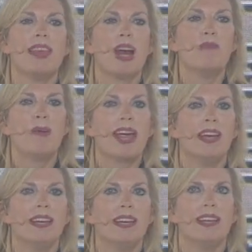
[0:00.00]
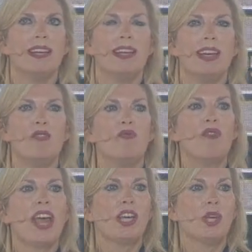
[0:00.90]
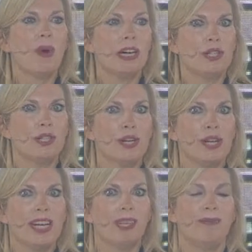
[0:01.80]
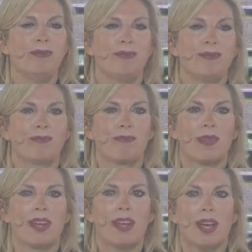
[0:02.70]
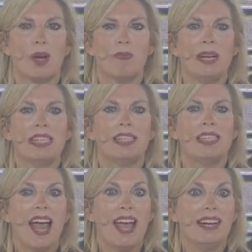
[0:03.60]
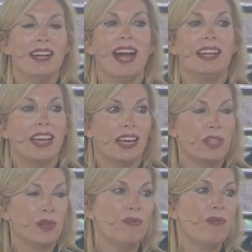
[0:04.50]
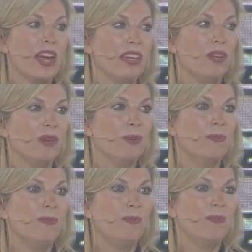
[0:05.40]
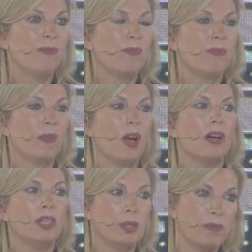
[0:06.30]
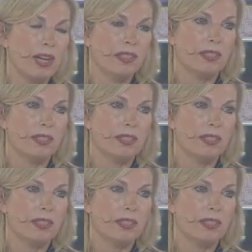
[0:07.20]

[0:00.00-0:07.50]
I might invite you on a journey. But instead, I'd like to invite you on a sprint.